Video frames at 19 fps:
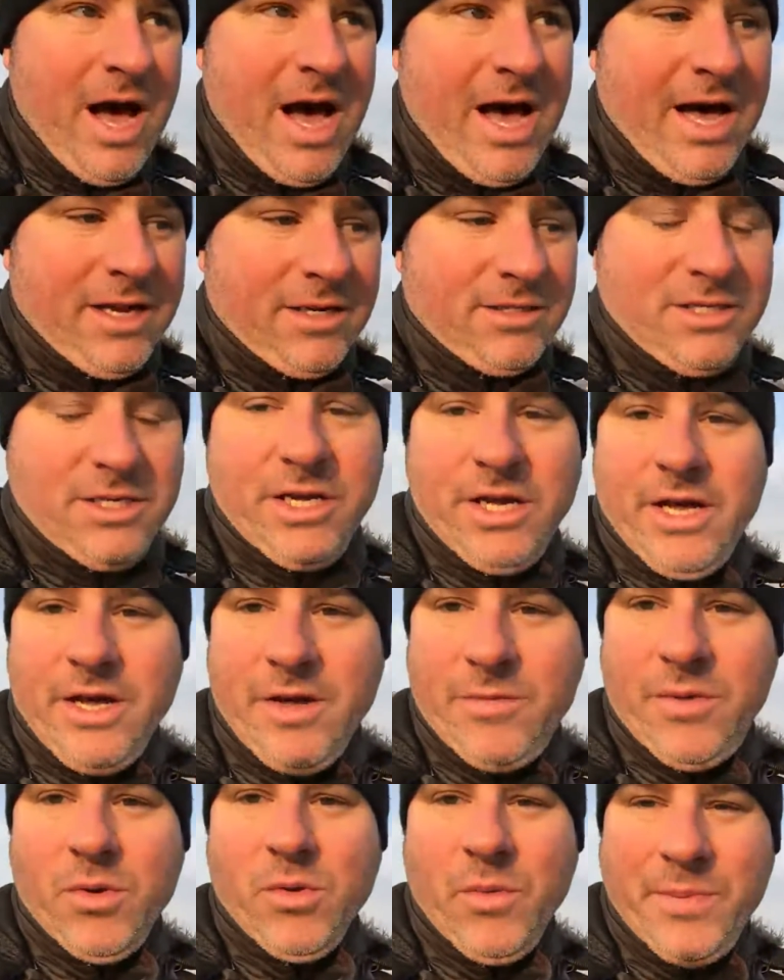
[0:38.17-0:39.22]
and
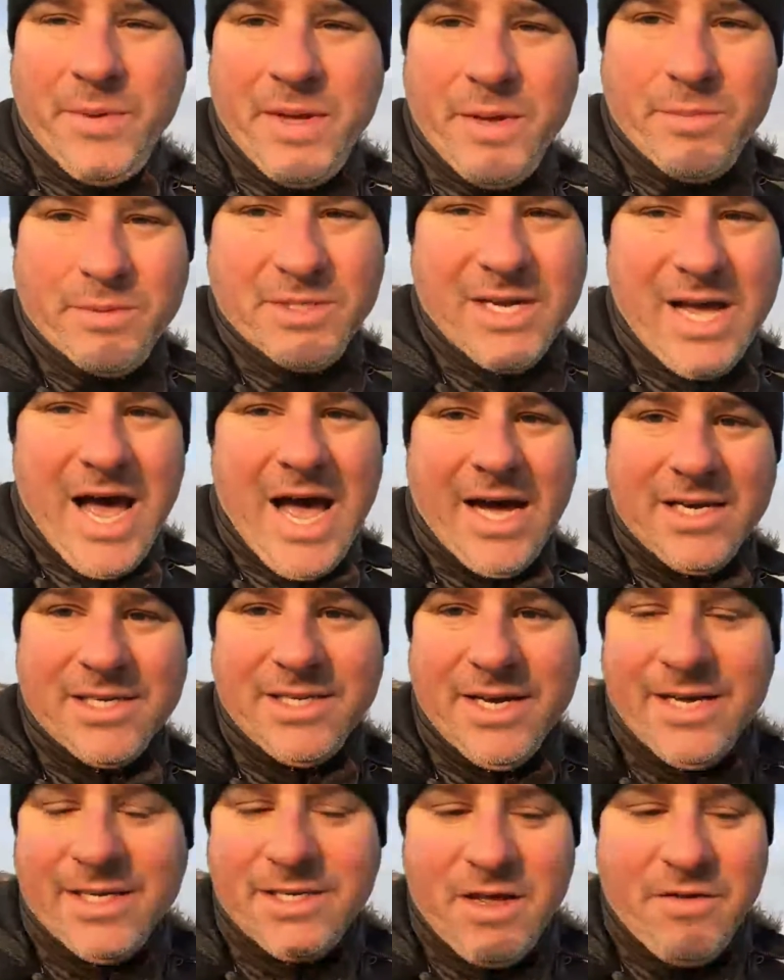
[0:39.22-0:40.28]
um, you will be able to
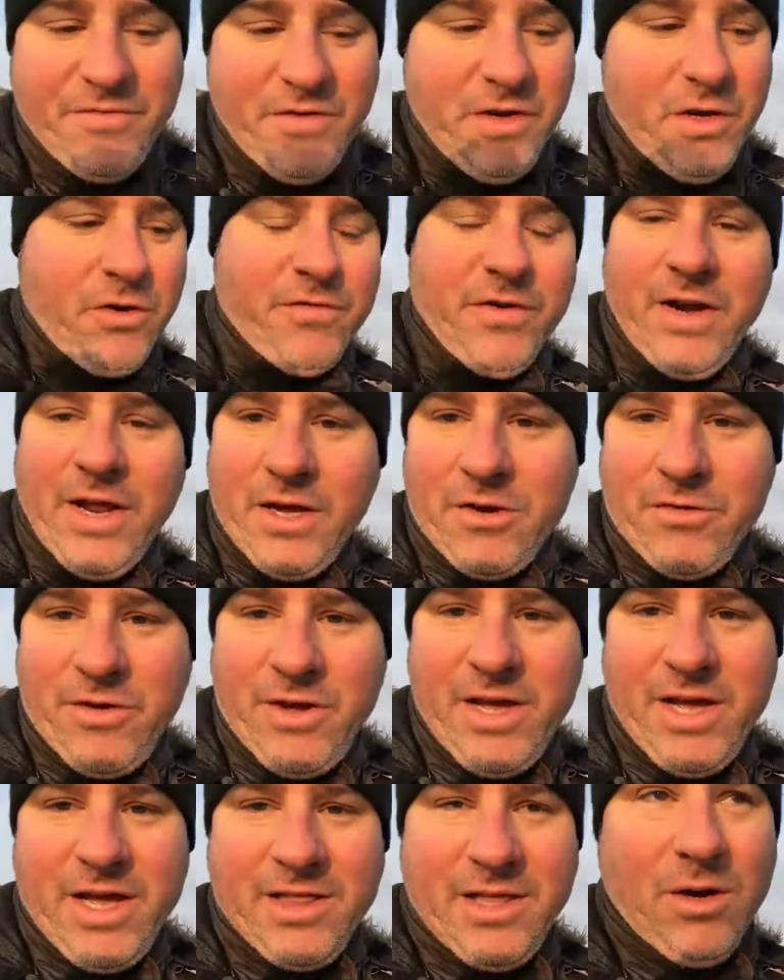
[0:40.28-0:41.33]
access a video that I
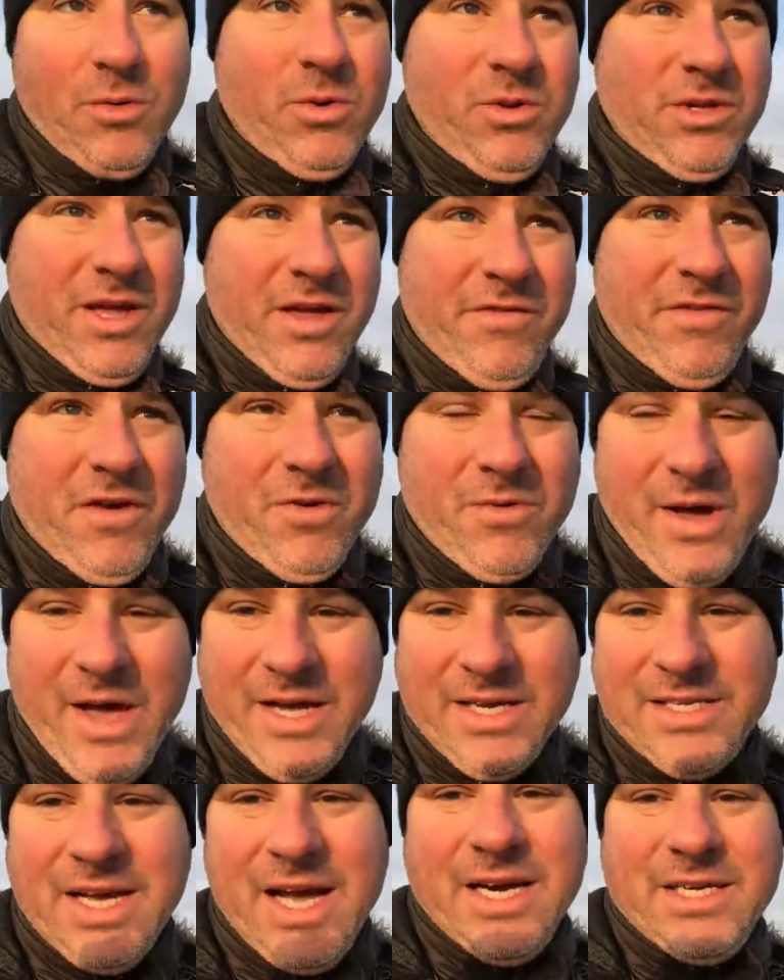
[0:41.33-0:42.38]
created that will give you
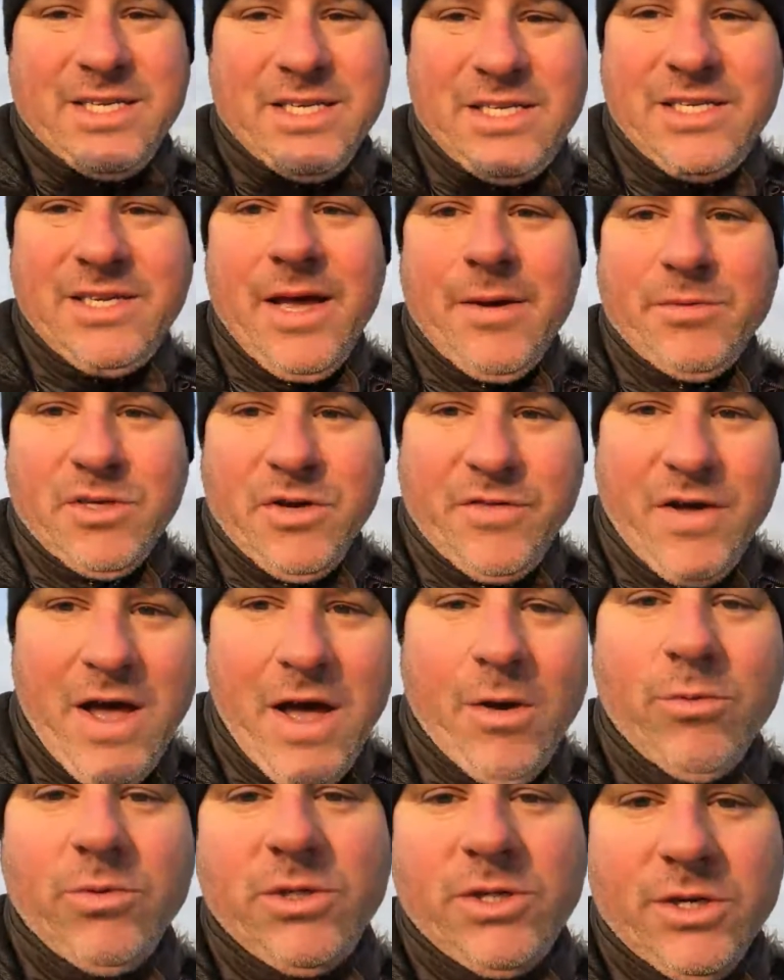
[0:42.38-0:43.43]
exact steps of
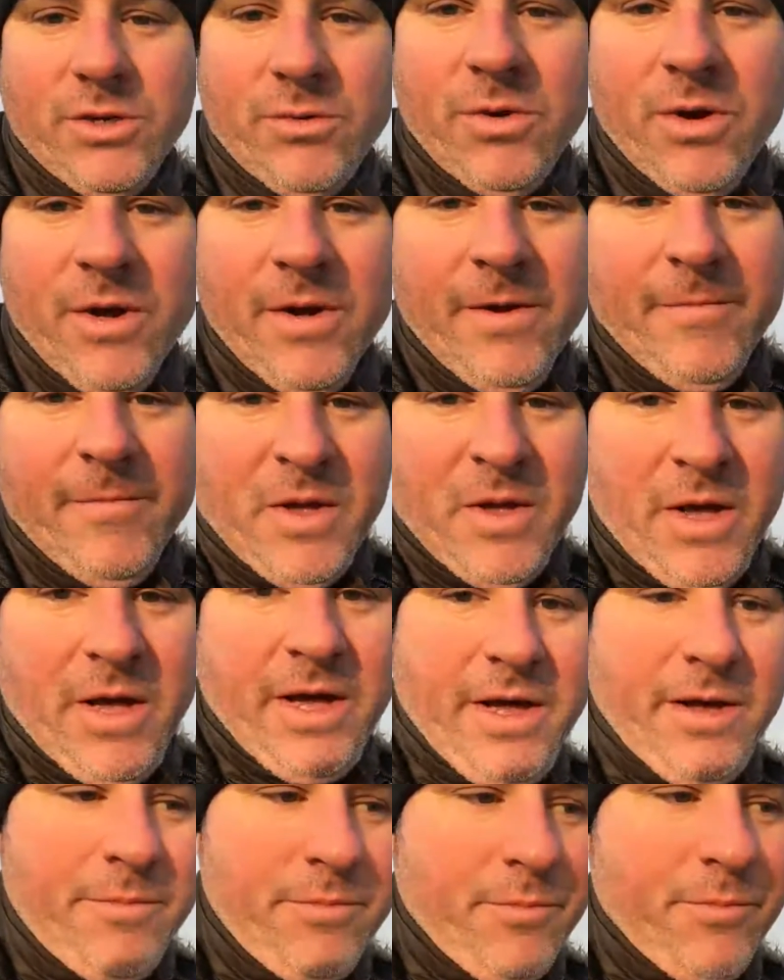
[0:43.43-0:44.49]
how to
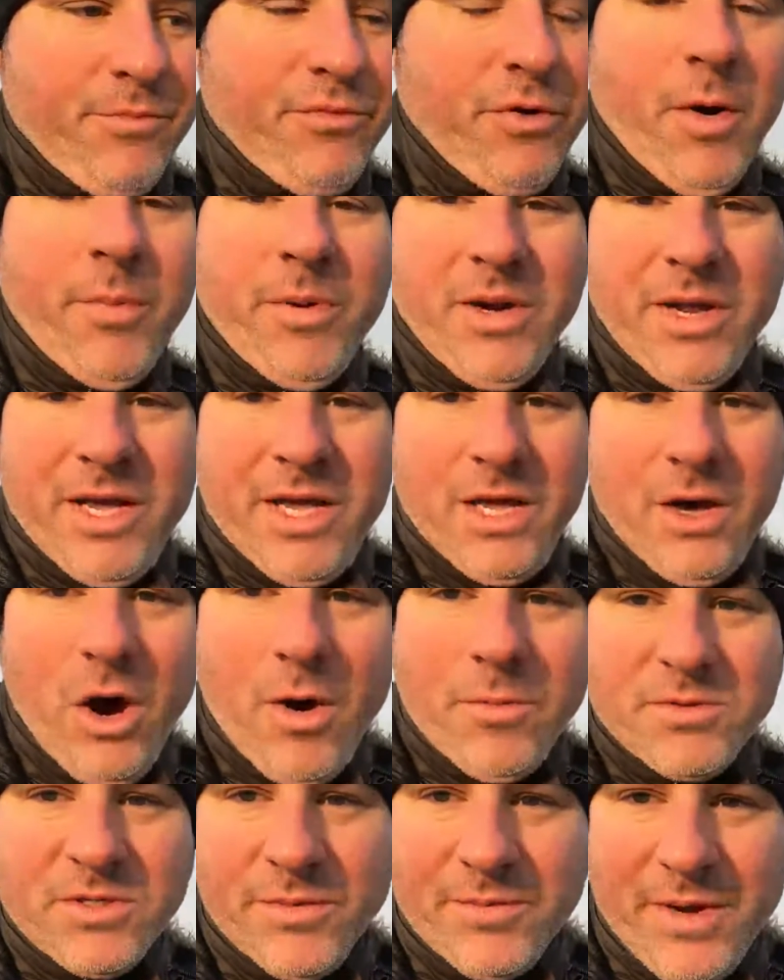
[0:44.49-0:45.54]
um, properly
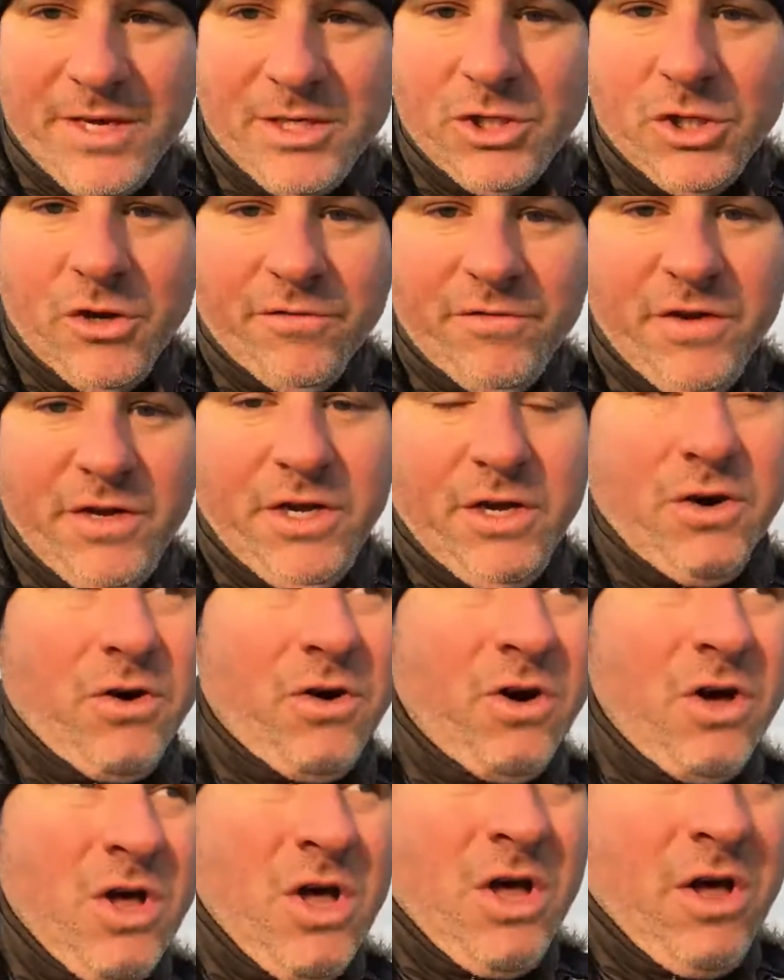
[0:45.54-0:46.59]
optimize your
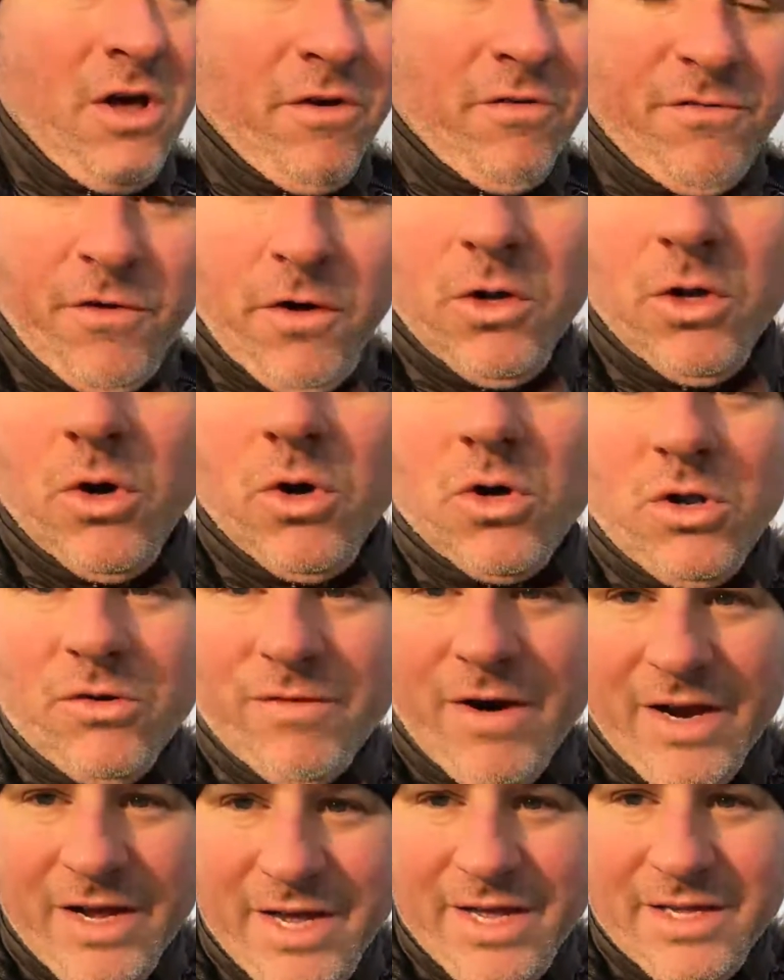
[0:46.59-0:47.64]
video for local
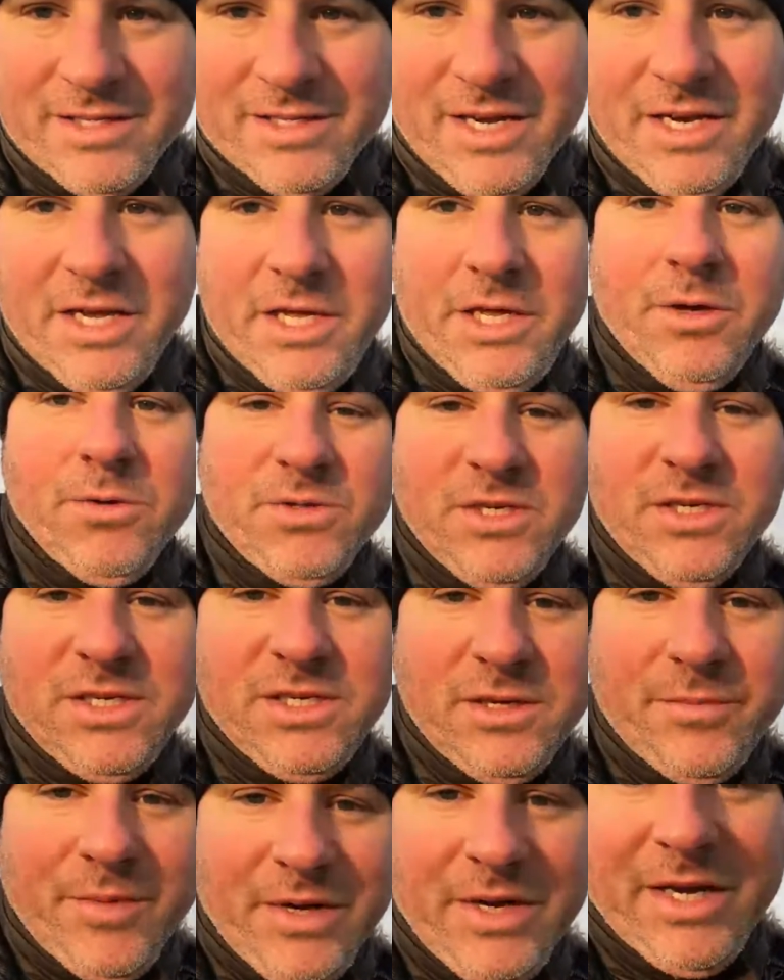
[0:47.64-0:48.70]
rankings, and it uses
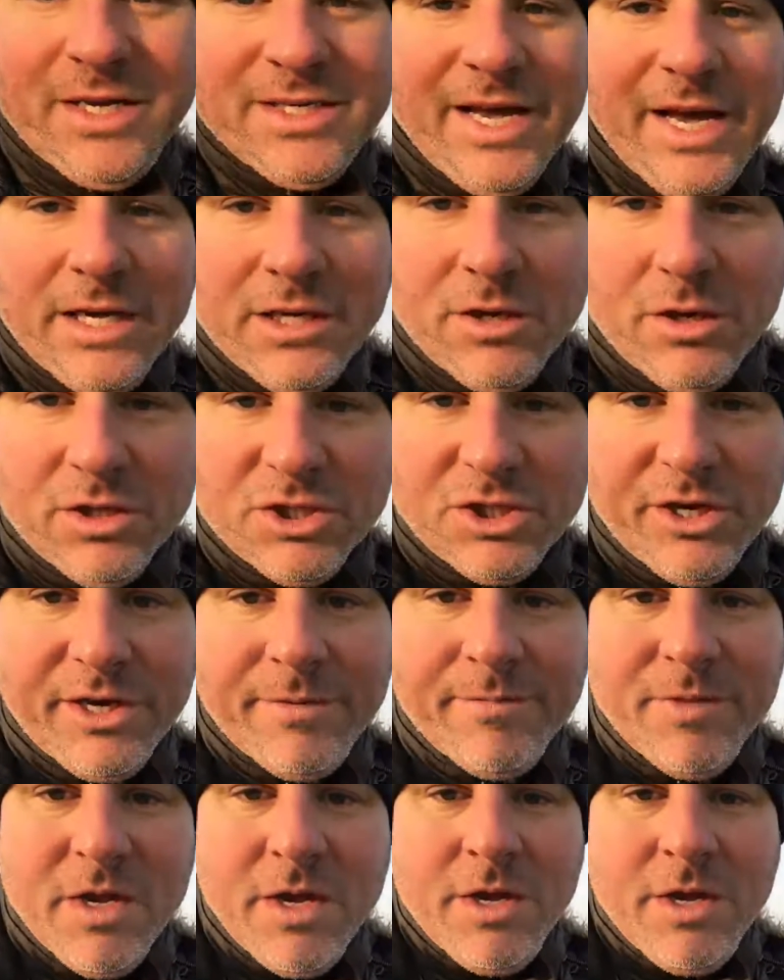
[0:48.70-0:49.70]
semantic technology.